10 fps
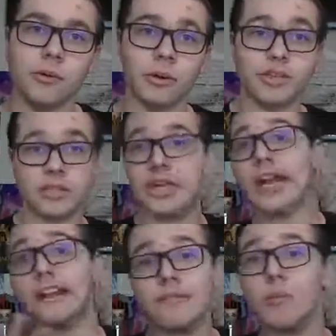where it's the
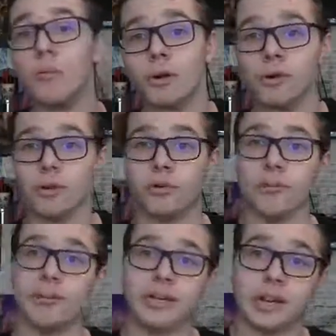end of the world or
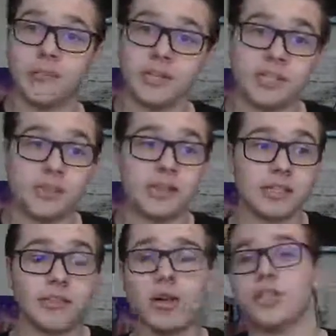a big company is about
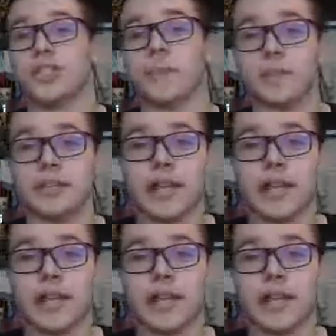to launch something